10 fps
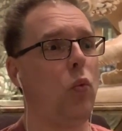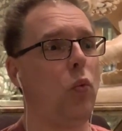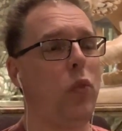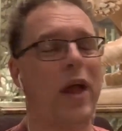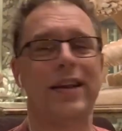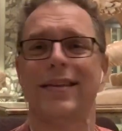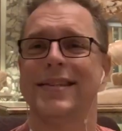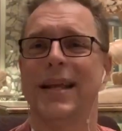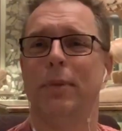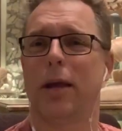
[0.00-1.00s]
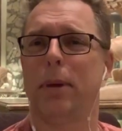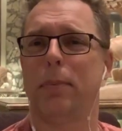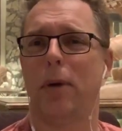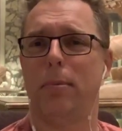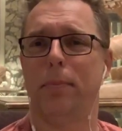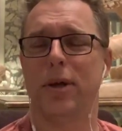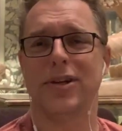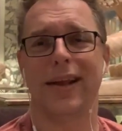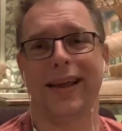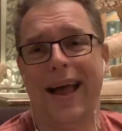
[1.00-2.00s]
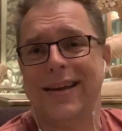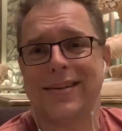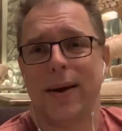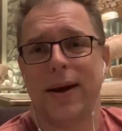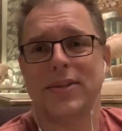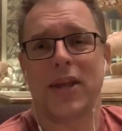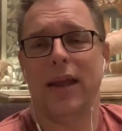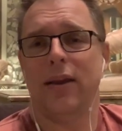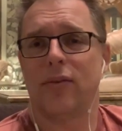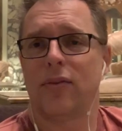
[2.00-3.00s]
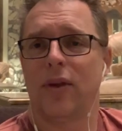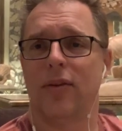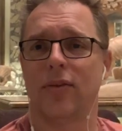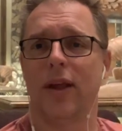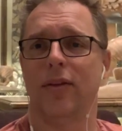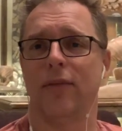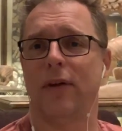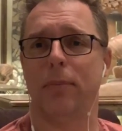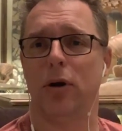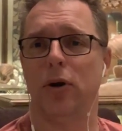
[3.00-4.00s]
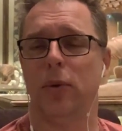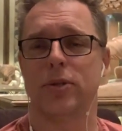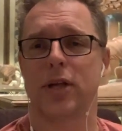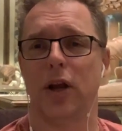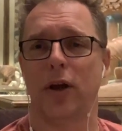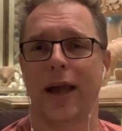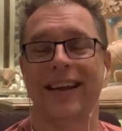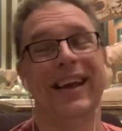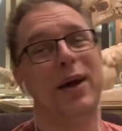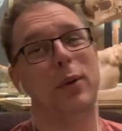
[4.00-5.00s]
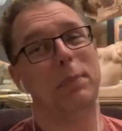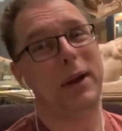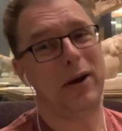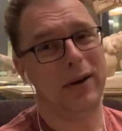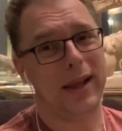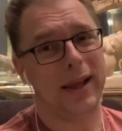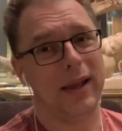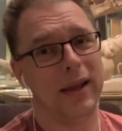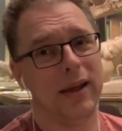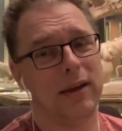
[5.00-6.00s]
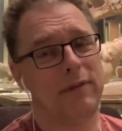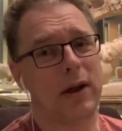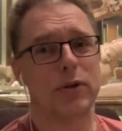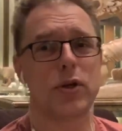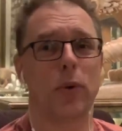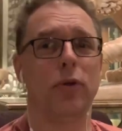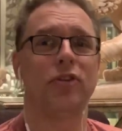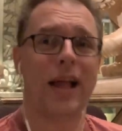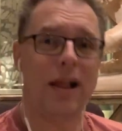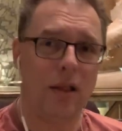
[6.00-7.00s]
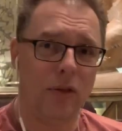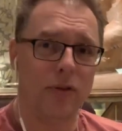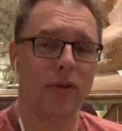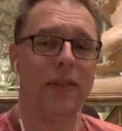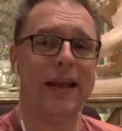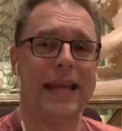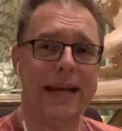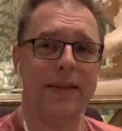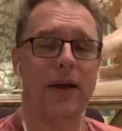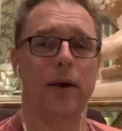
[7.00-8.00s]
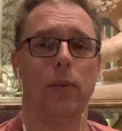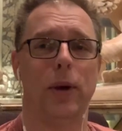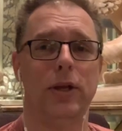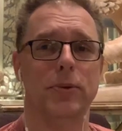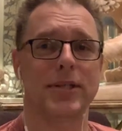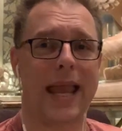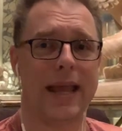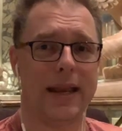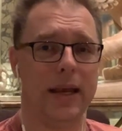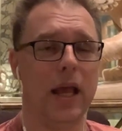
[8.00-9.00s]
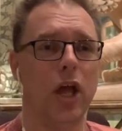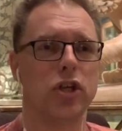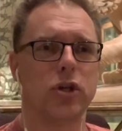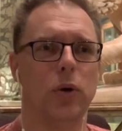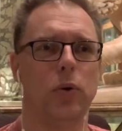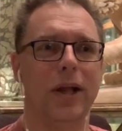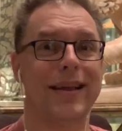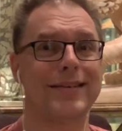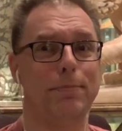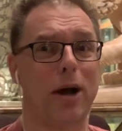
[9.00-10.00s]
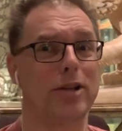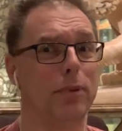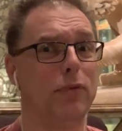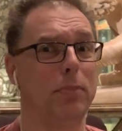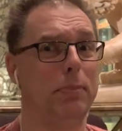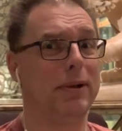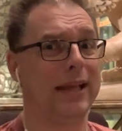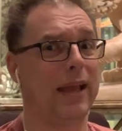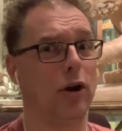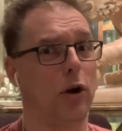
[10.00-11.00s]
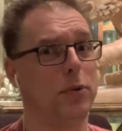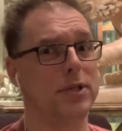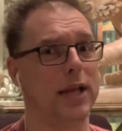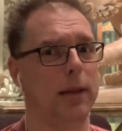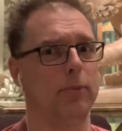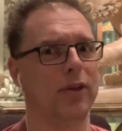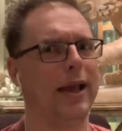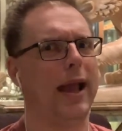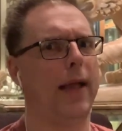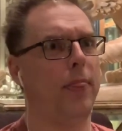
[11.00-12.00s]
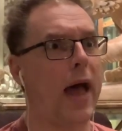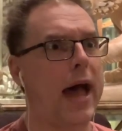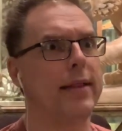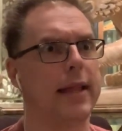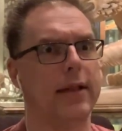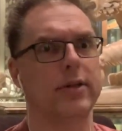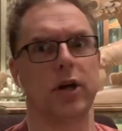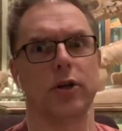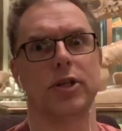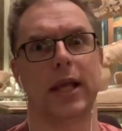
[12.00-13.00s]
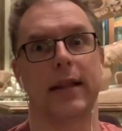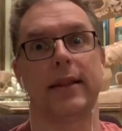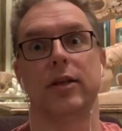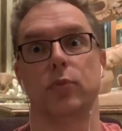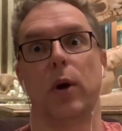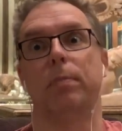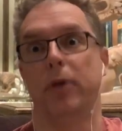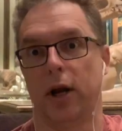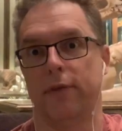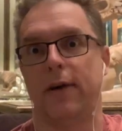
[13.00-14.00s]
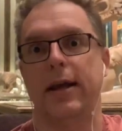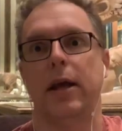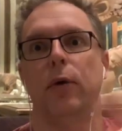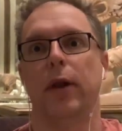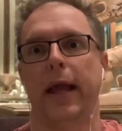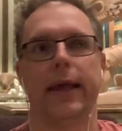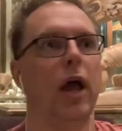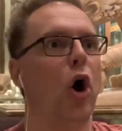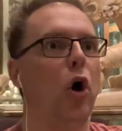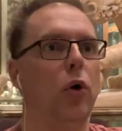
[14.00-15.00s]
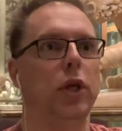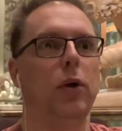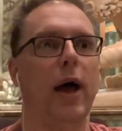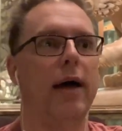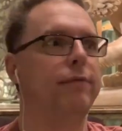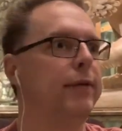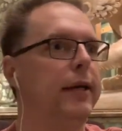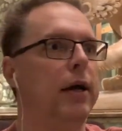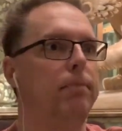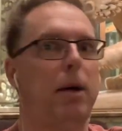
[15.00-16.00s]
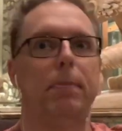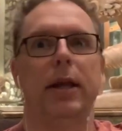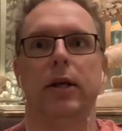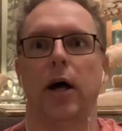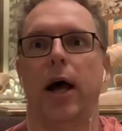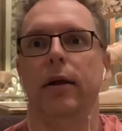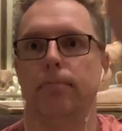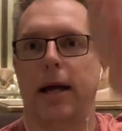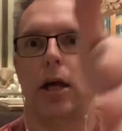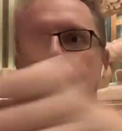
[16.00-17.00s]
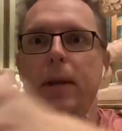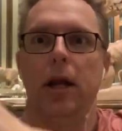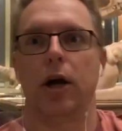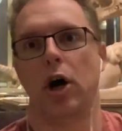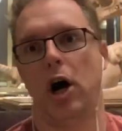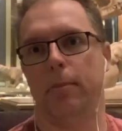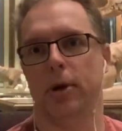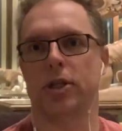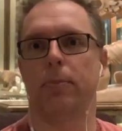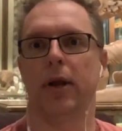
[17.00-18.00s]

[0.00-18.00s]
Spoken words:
that doesn't seem like a big problem because you're like, I just ran a scan. It's ephemeral. No one's going to look at it. Well, apparently, VirusTotal sells the data that when you scan, so it's actually possible for people to get your host names, and that then starts to get things where they're going to find out like, oh, you have puppet.mycompany.com or something